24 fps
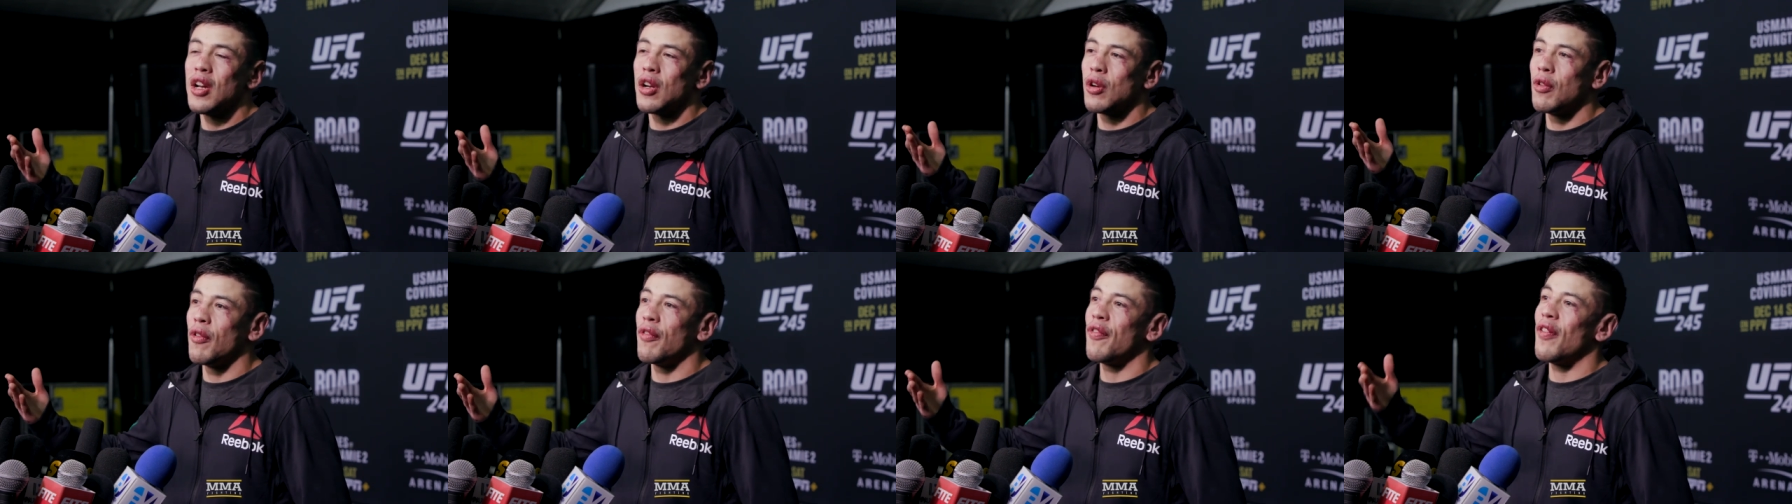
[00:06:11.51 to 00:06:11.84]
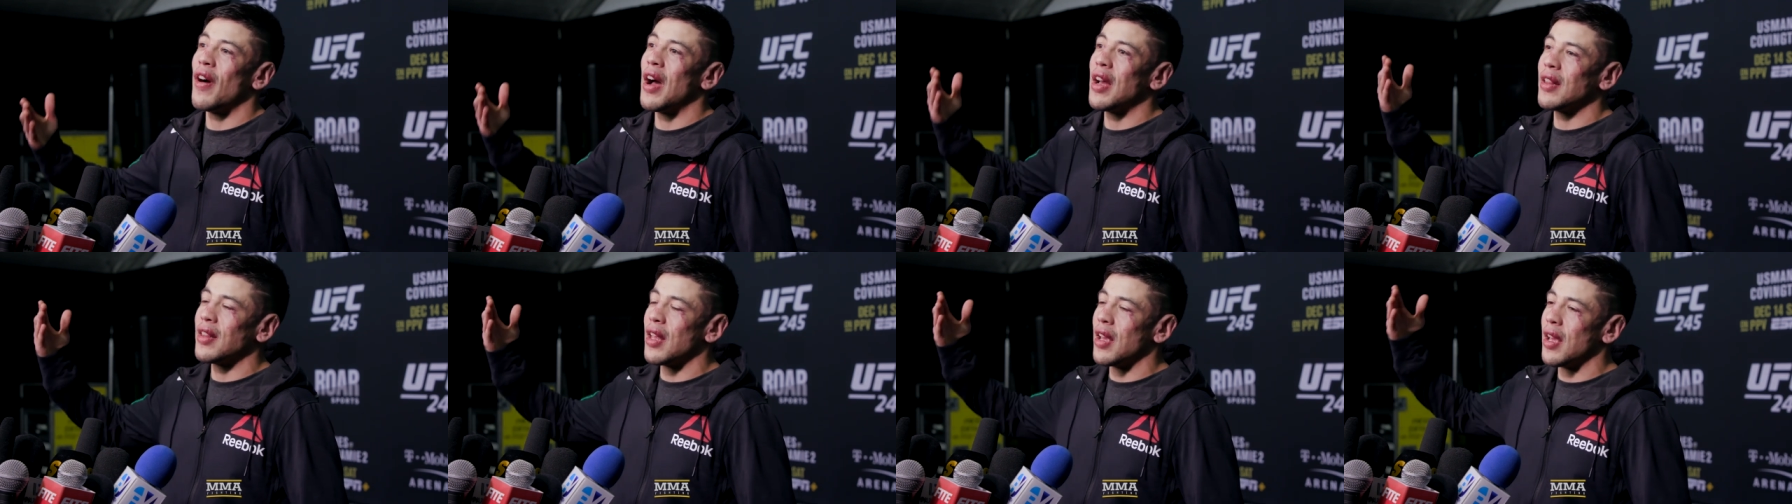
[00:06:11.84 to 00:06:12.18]
who
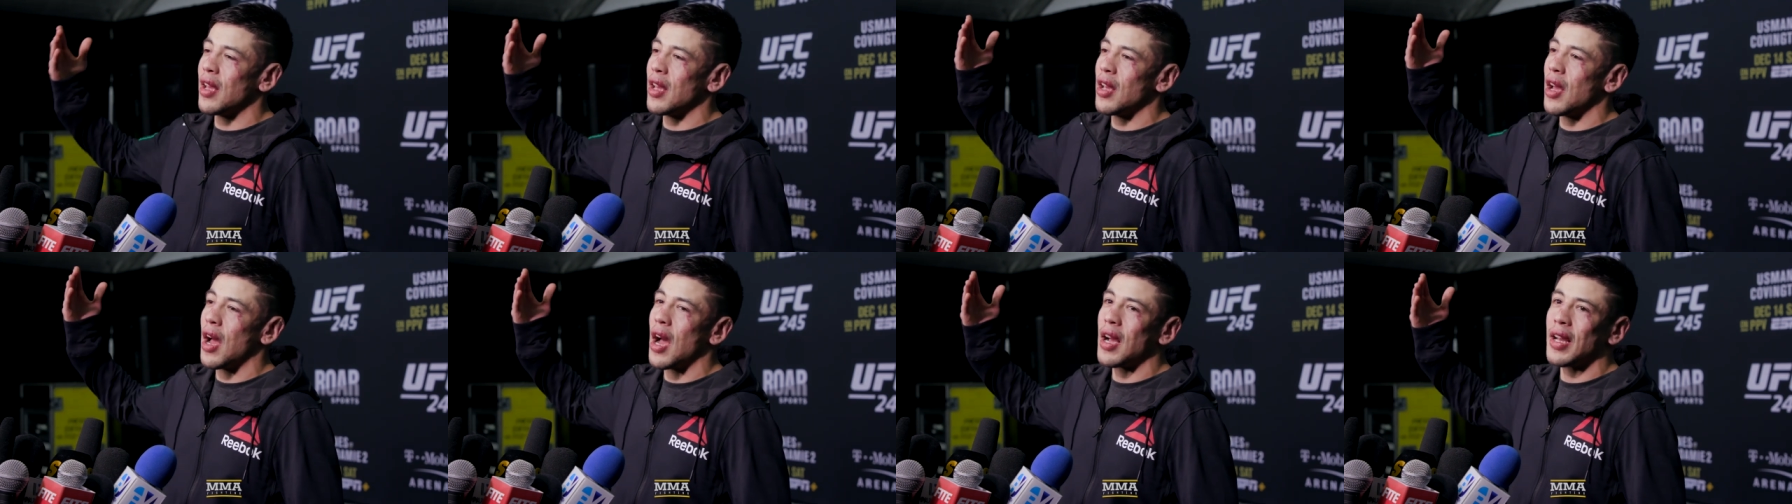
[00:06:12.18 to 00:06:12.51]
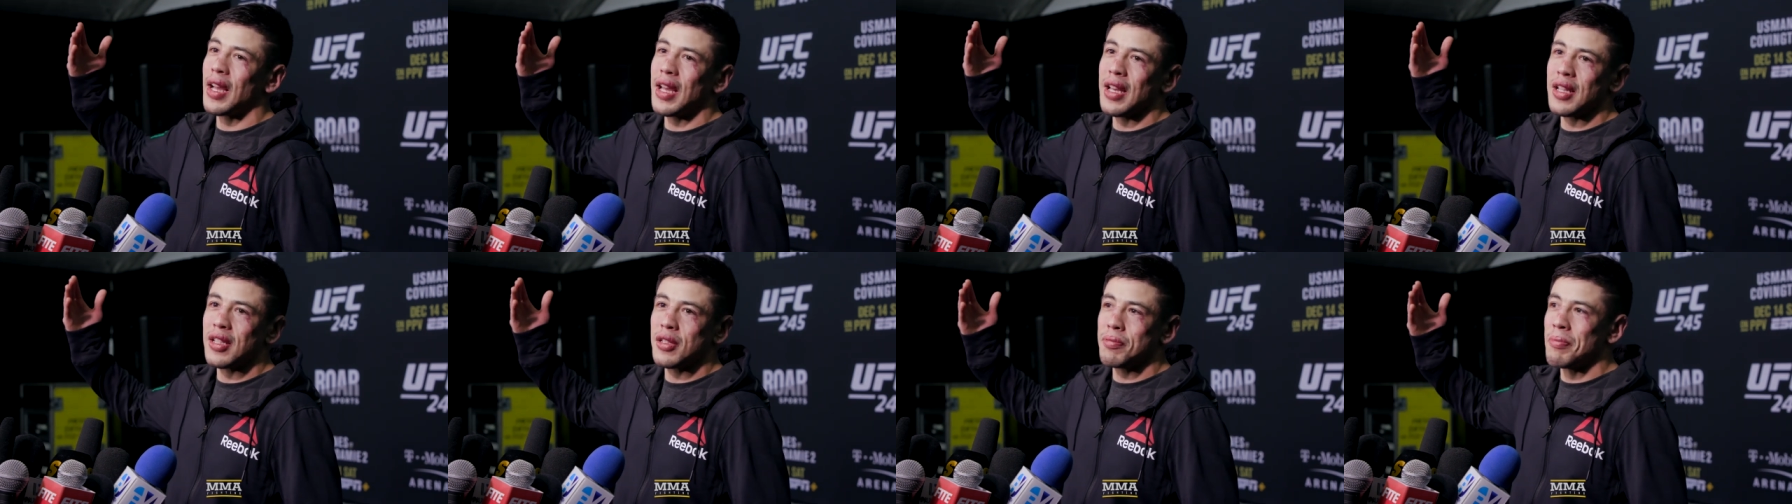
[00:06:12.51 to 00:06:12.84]
fought uh,
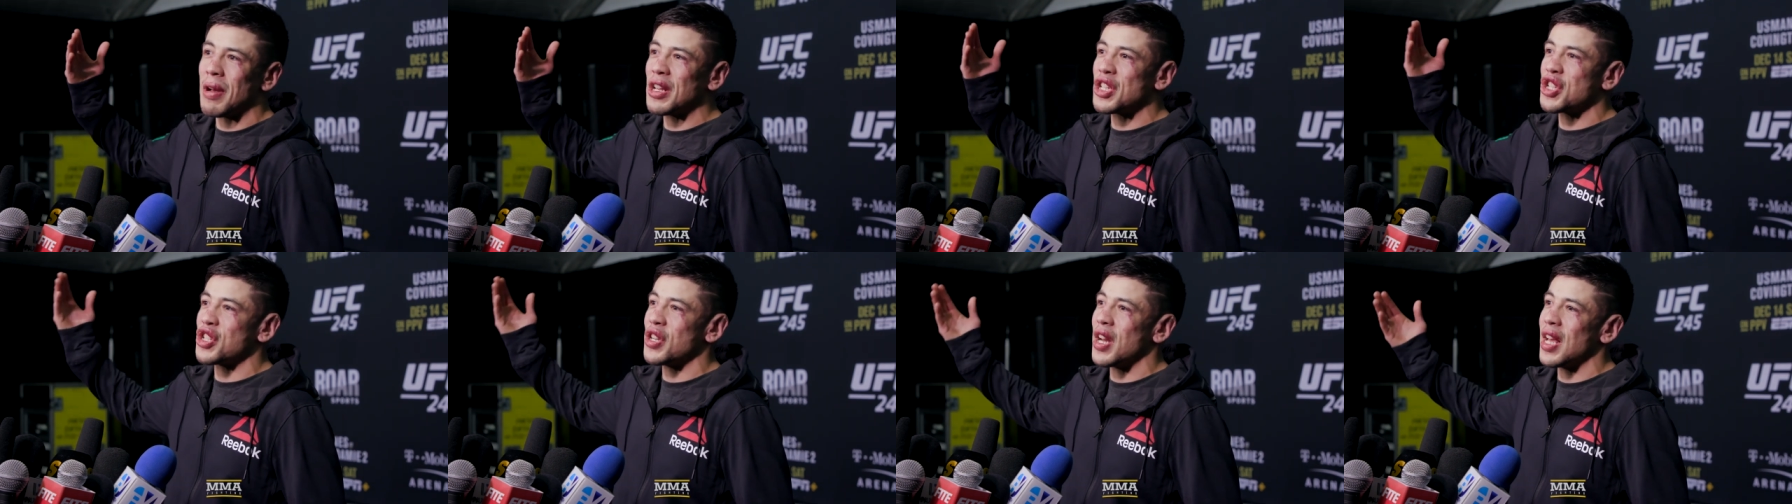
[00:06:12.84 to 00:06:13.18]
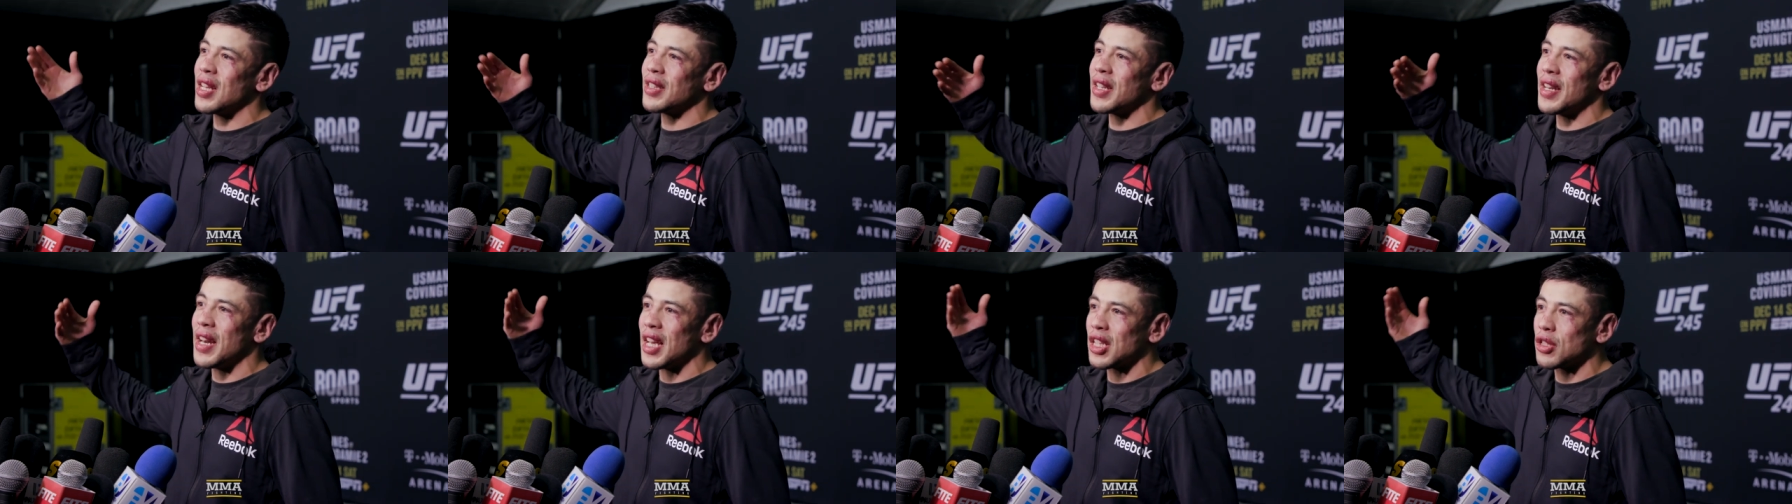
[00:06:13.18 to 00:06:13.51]
against
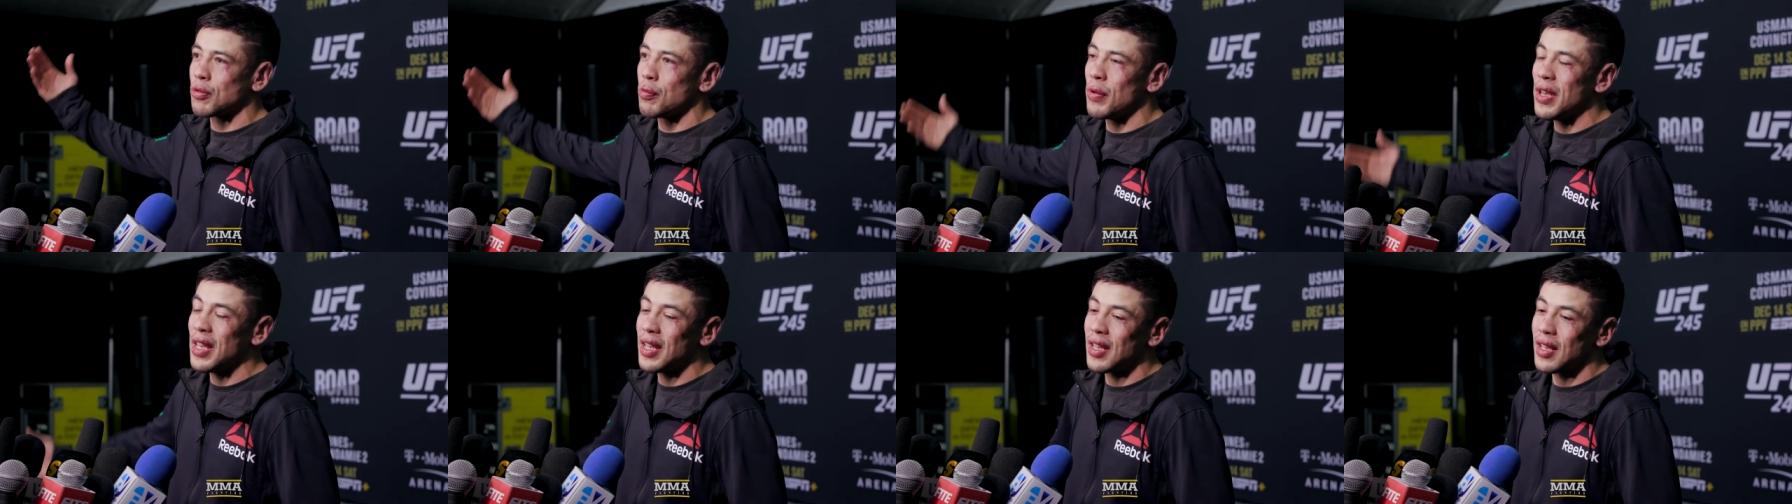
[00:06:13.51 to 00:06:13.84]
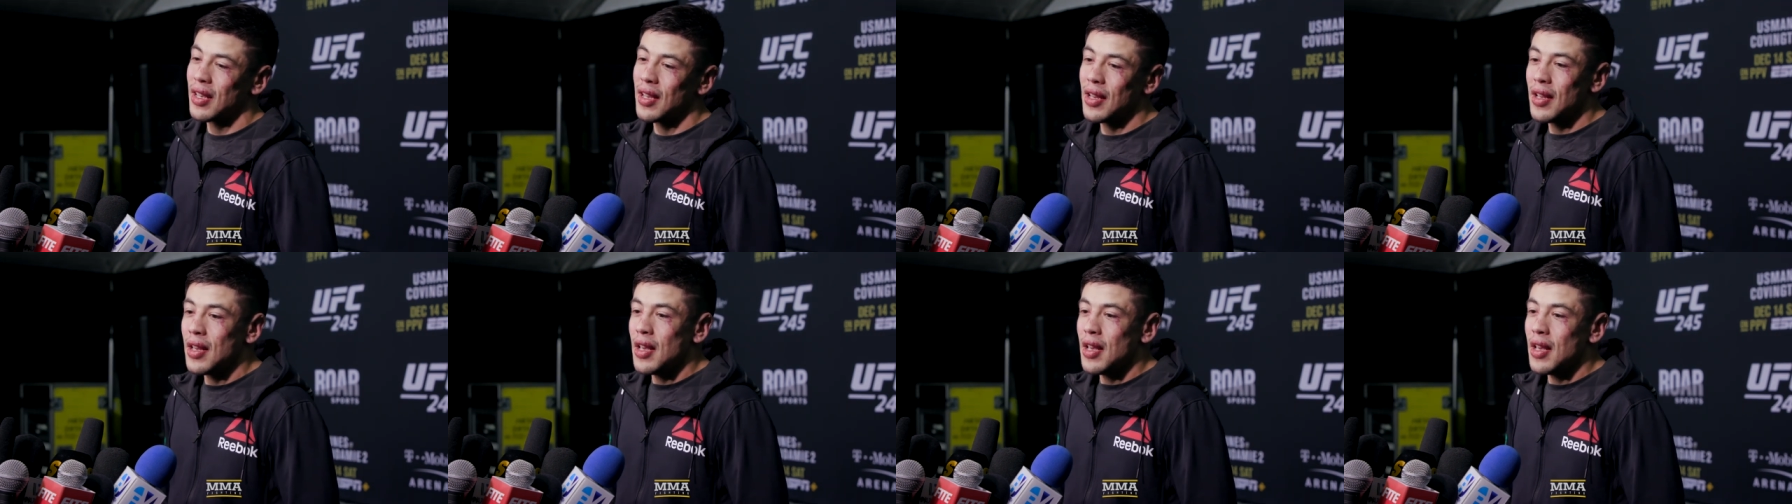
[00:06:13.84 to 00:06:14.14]
Machinel the next week.